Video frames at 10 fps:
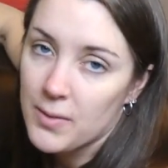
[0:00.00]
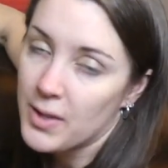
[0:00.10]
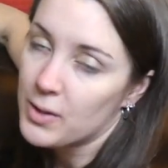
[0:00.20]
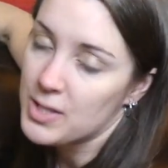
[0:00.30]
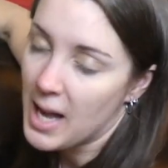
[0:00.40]

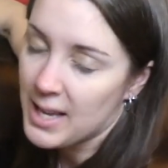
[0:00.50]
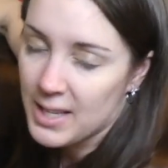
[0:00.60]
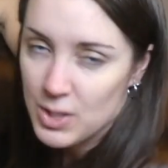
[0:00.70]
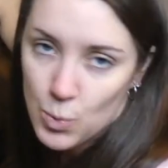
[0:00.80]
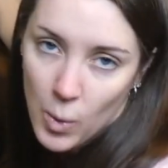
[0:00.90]
their
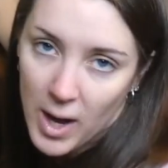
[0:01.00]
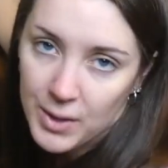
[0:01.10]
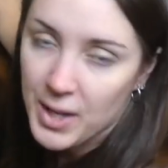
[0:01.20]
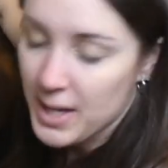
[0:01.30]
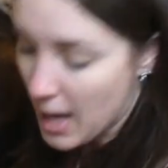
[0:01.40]
diet as
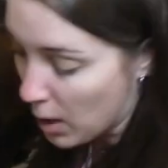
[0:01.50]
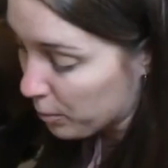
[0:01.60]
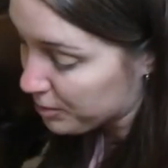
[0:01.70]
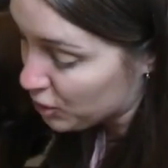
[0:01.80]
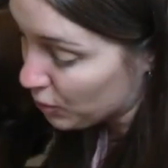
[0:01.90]
well, can
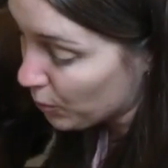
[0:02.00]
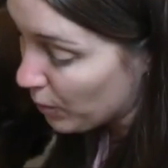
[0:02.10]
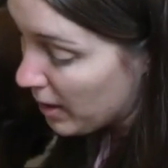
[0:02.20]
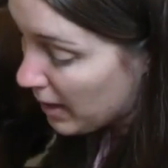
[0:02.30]
help to